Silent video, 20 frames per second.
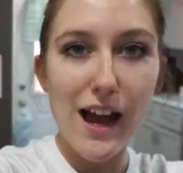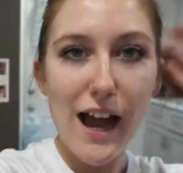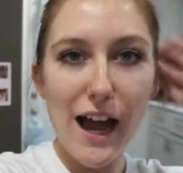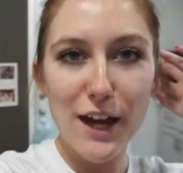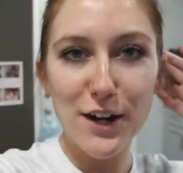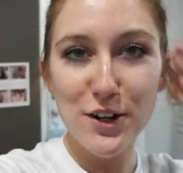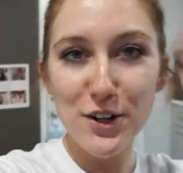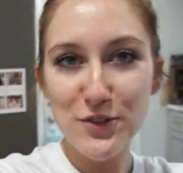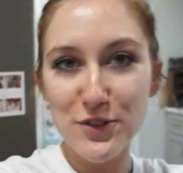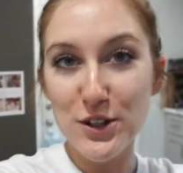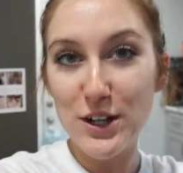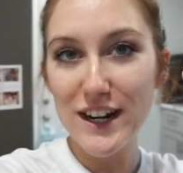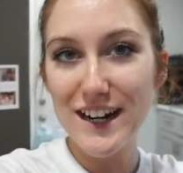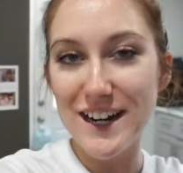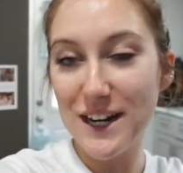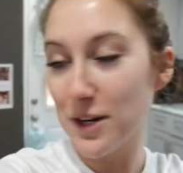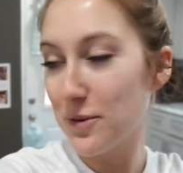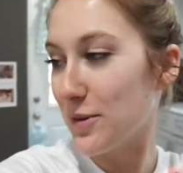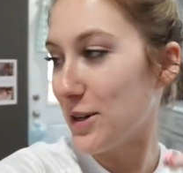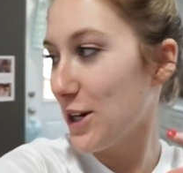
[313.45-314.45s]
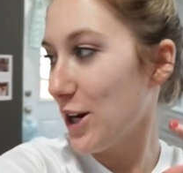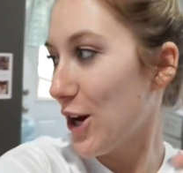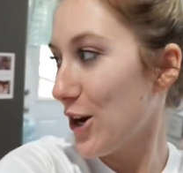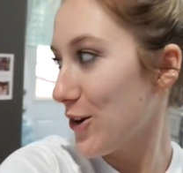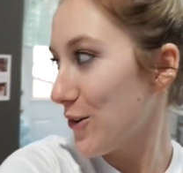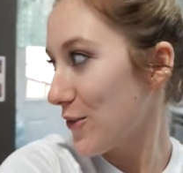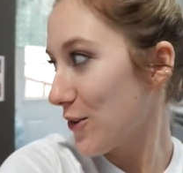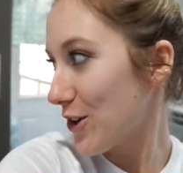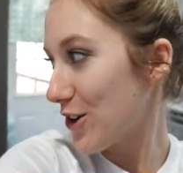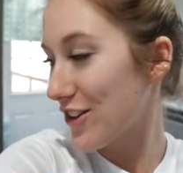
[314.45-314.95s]
I don't know if you can hear me
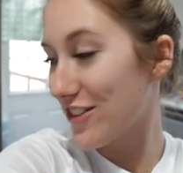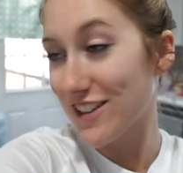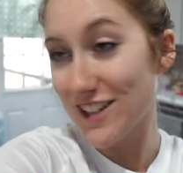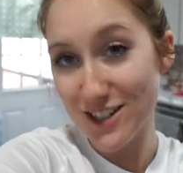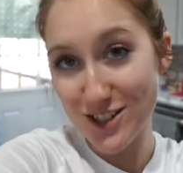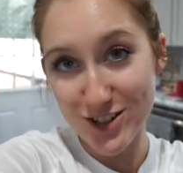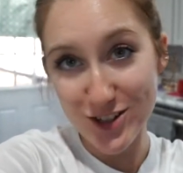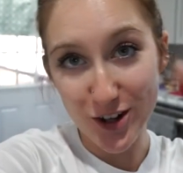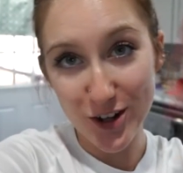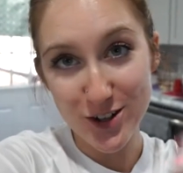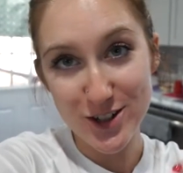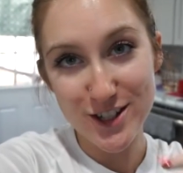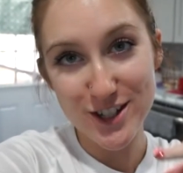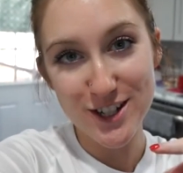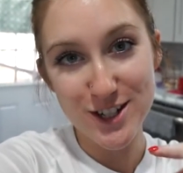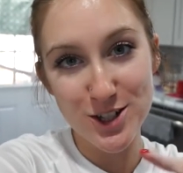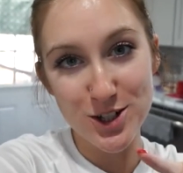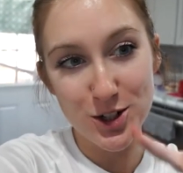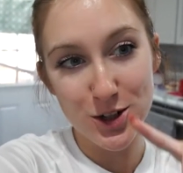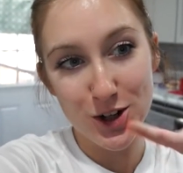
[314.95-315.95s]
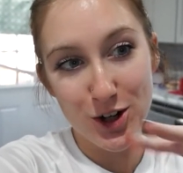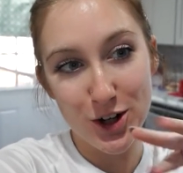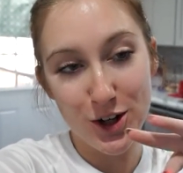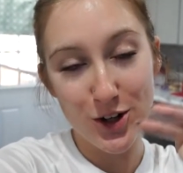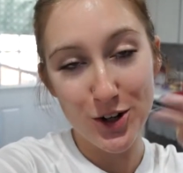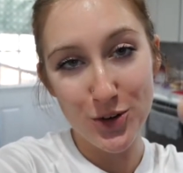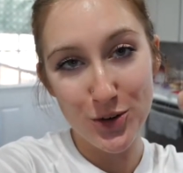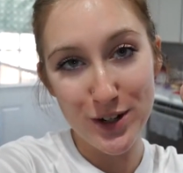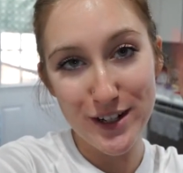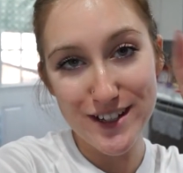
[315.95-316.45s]
over the sausage
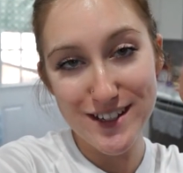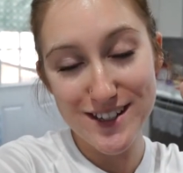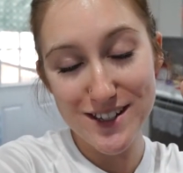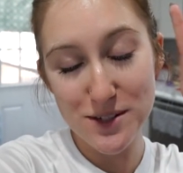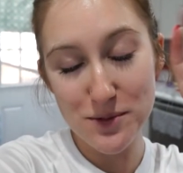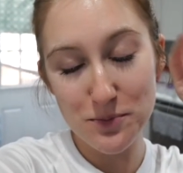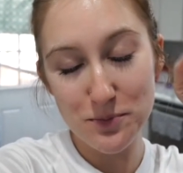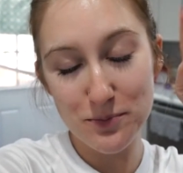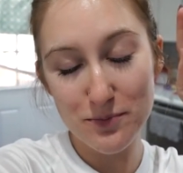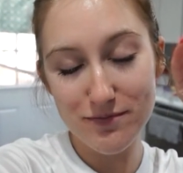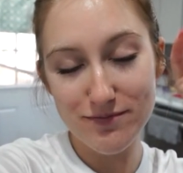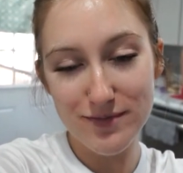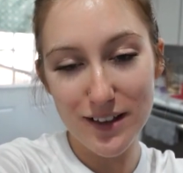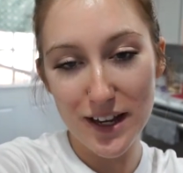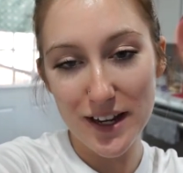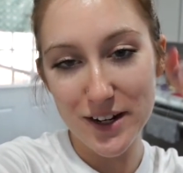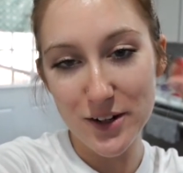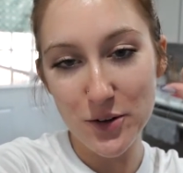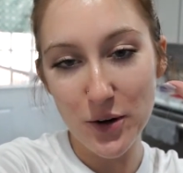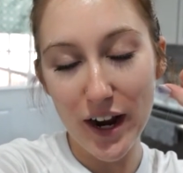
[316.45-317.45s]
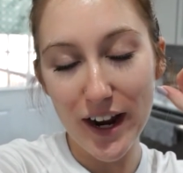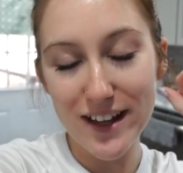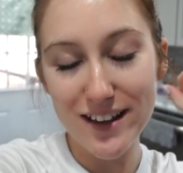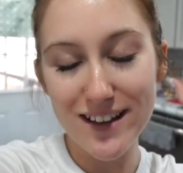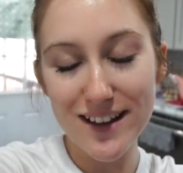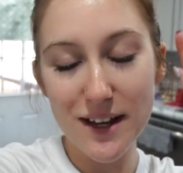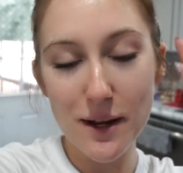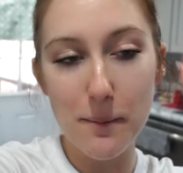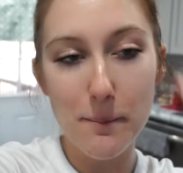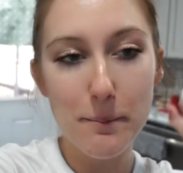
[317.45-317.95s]
grease like
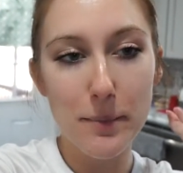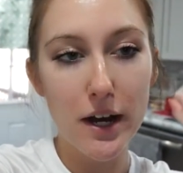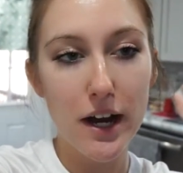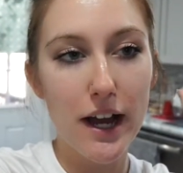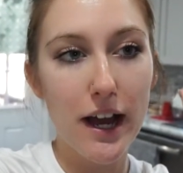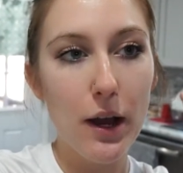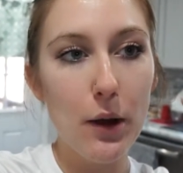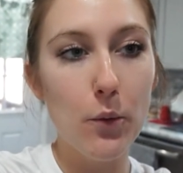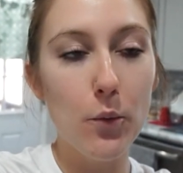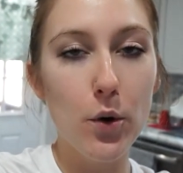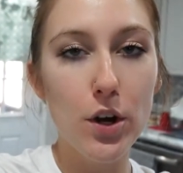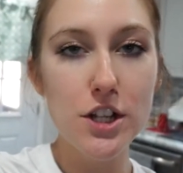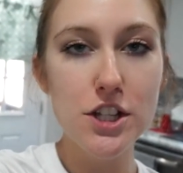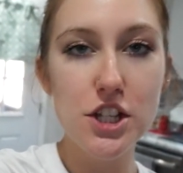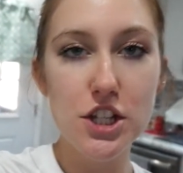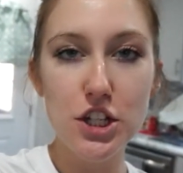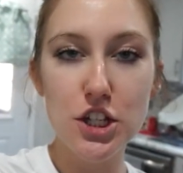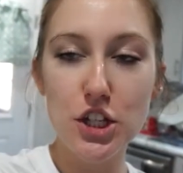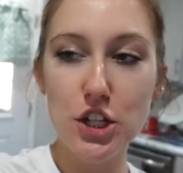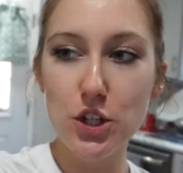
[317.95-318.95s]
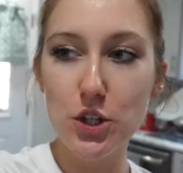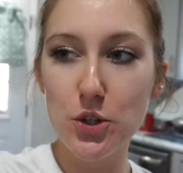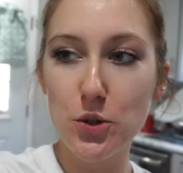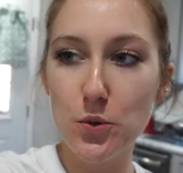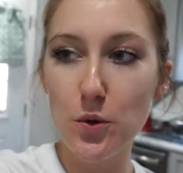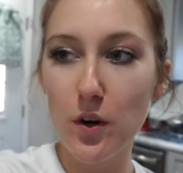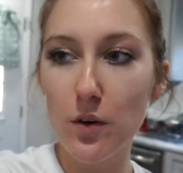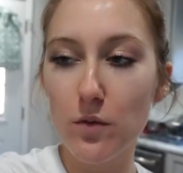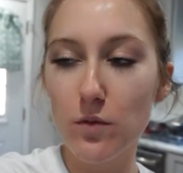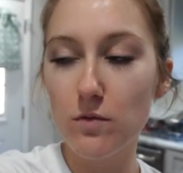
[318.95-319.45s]
crackling, but once
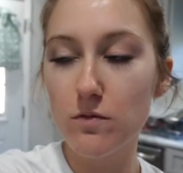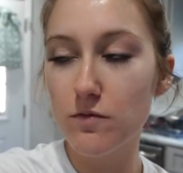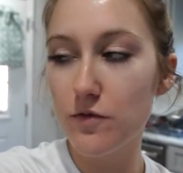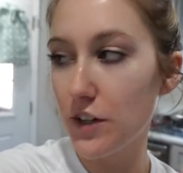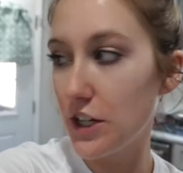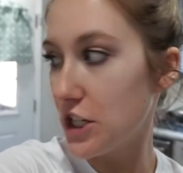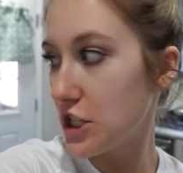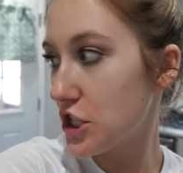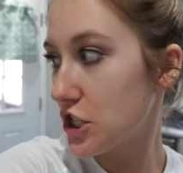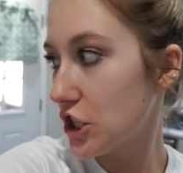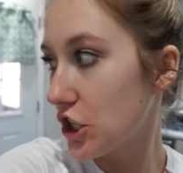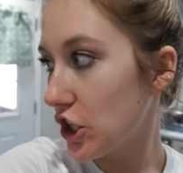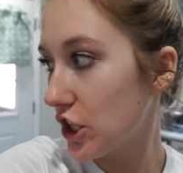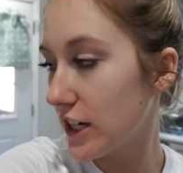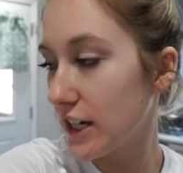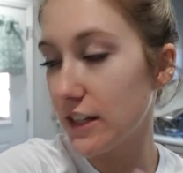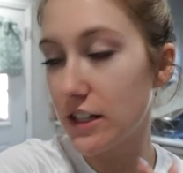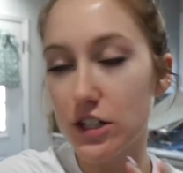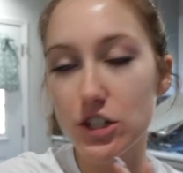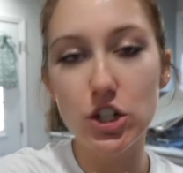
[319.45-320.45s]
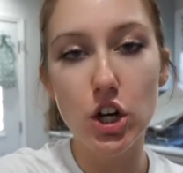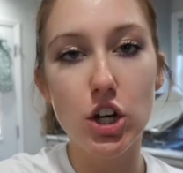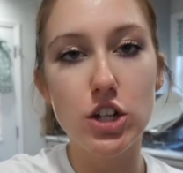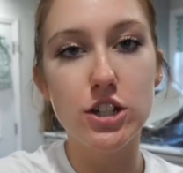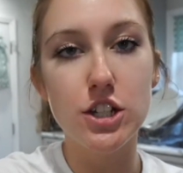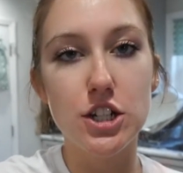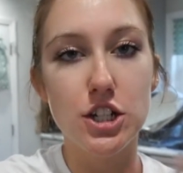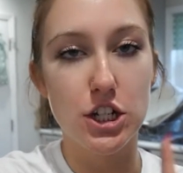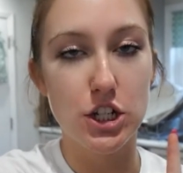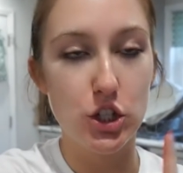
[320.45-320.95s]
you finish cooking the
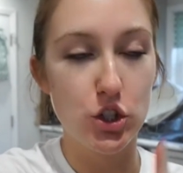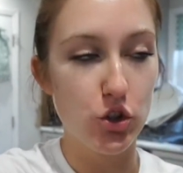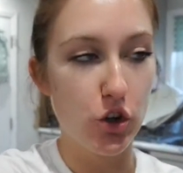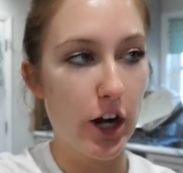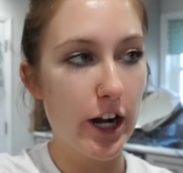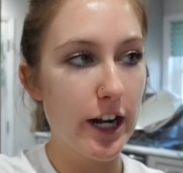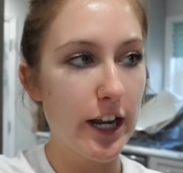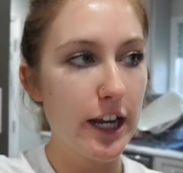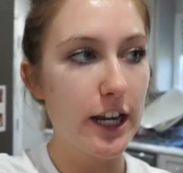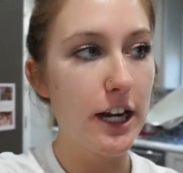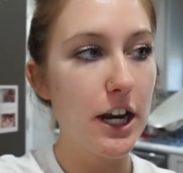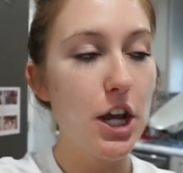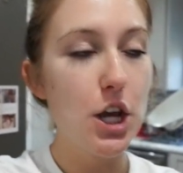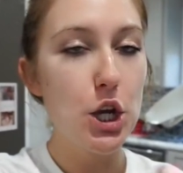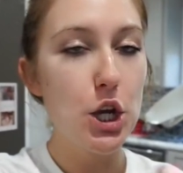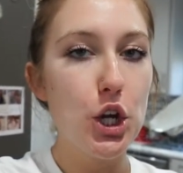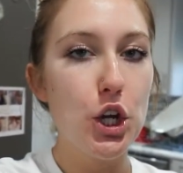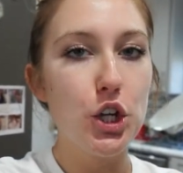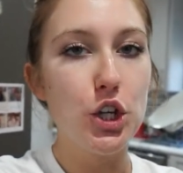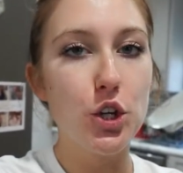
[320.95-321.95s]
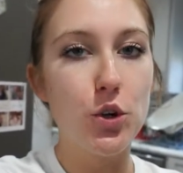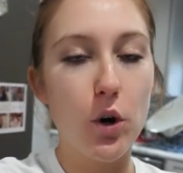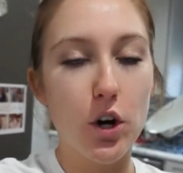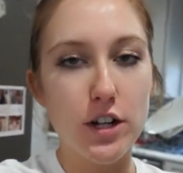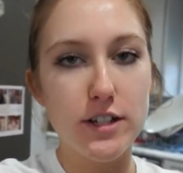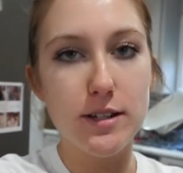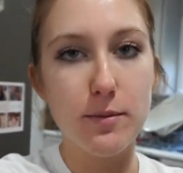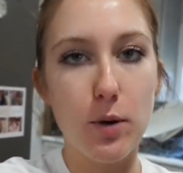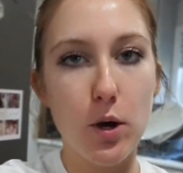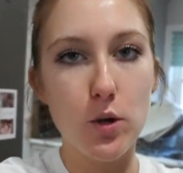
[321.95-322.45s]
sausage and drain it, you
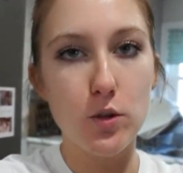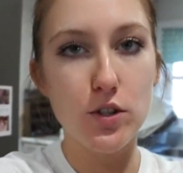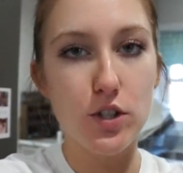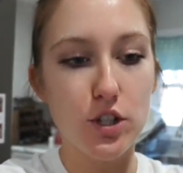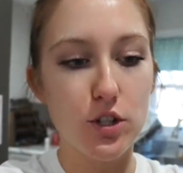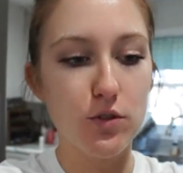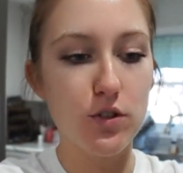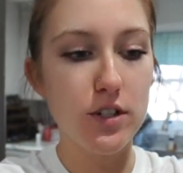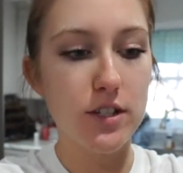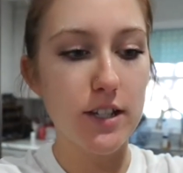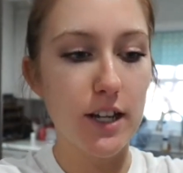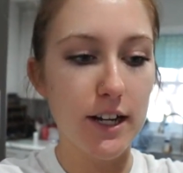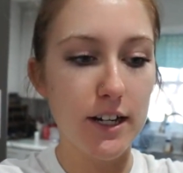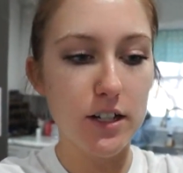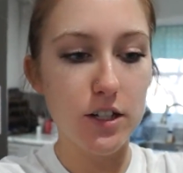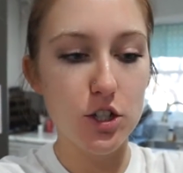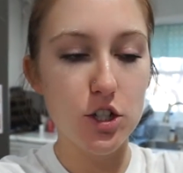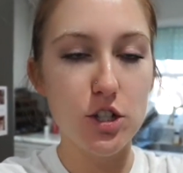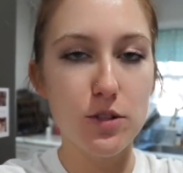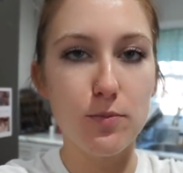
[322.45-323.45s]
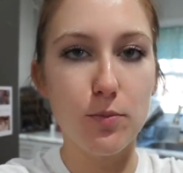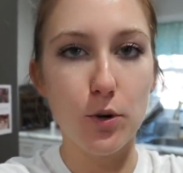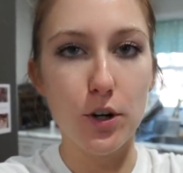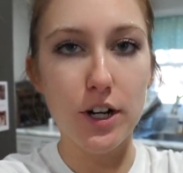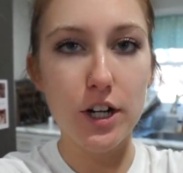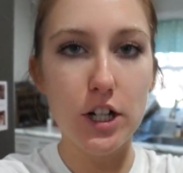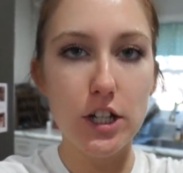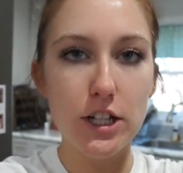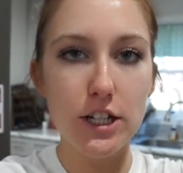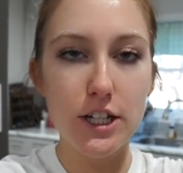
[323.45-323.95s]
are supposed to just like
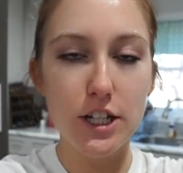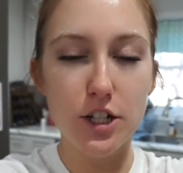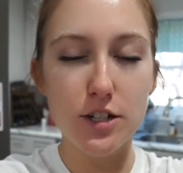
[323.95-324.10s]
sprinkle it.